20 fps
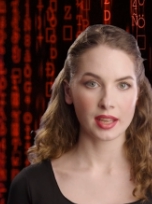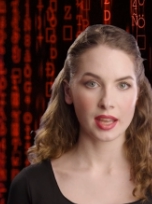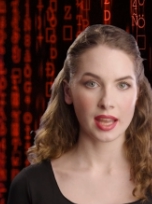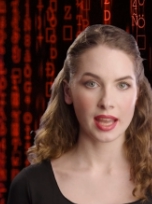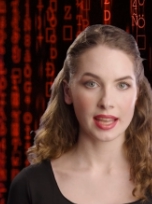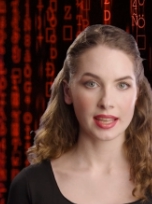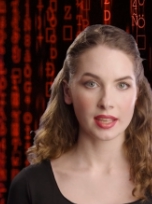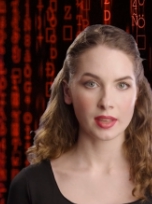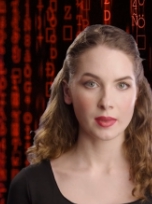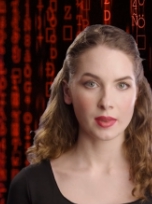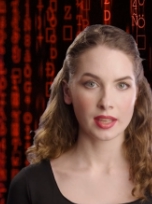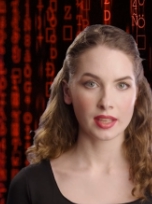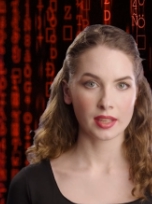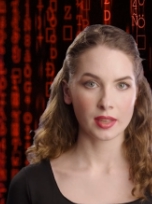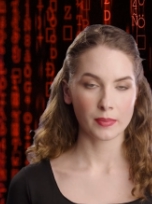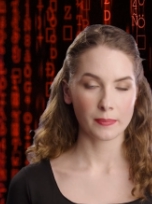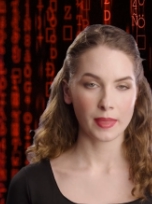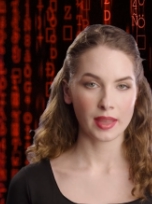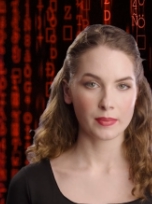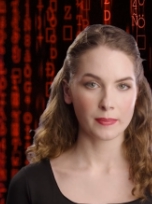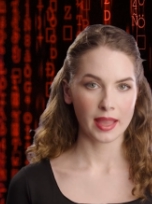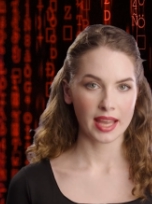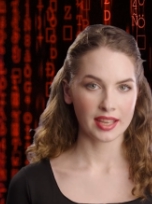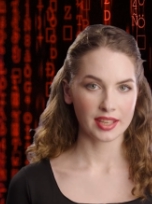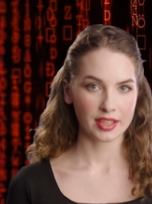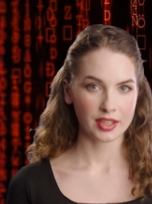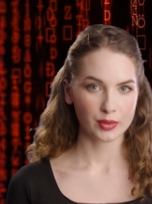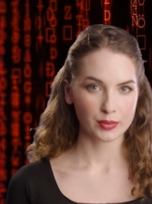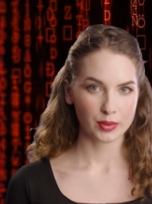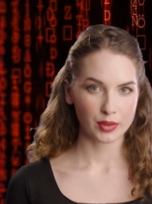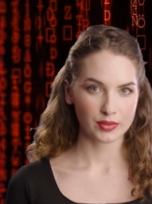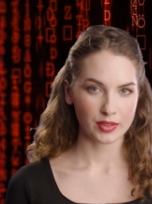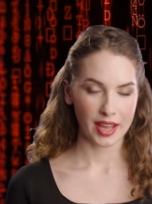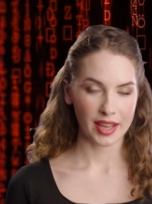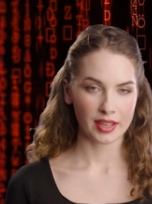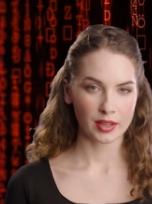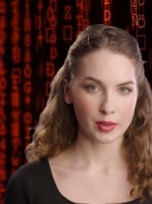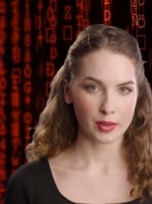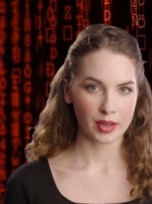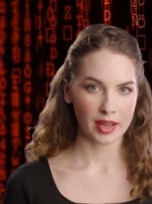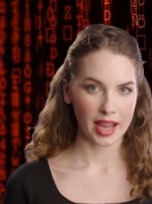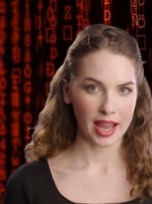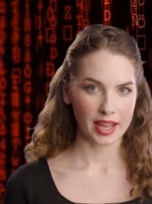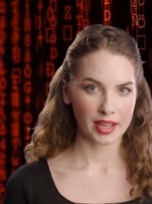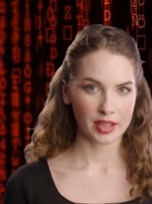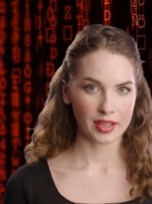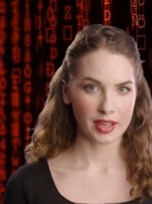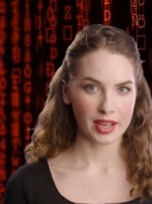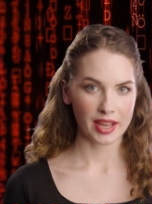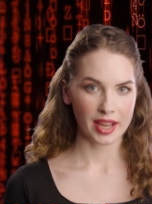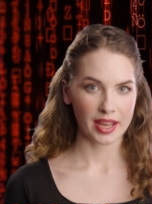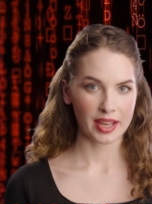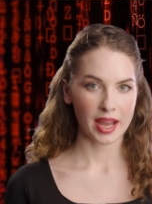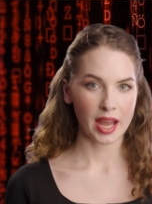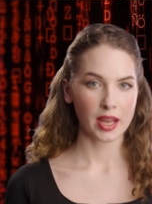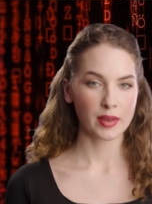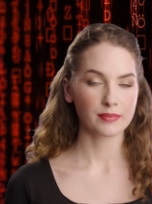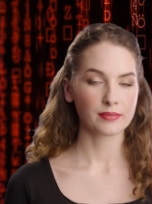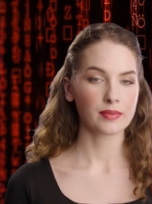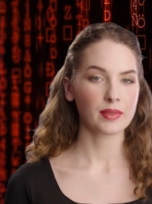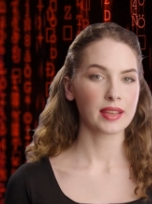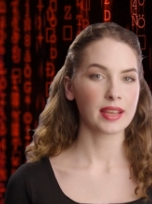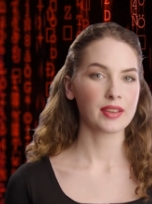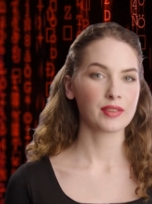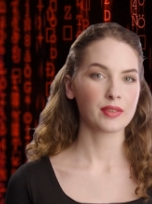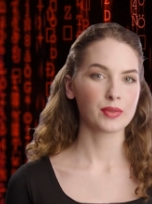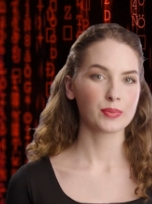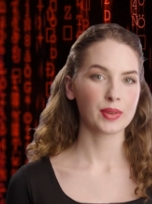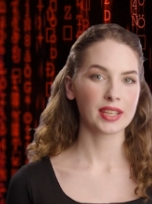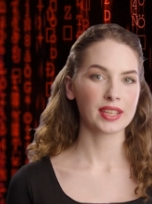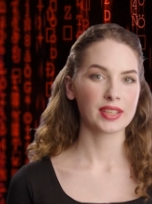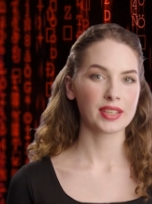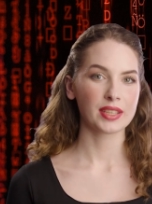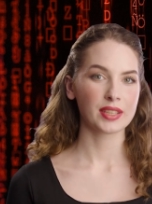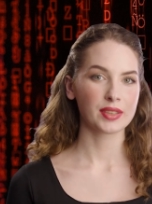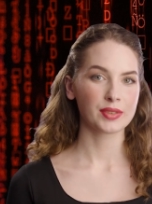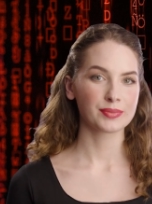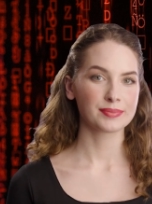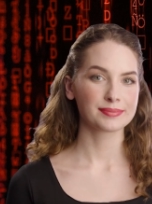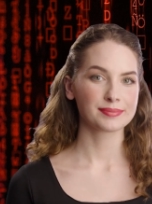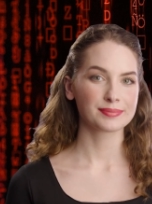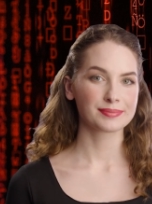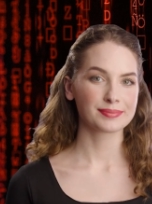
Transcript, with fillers: and I will do my best to provide you with accurate and helpful information.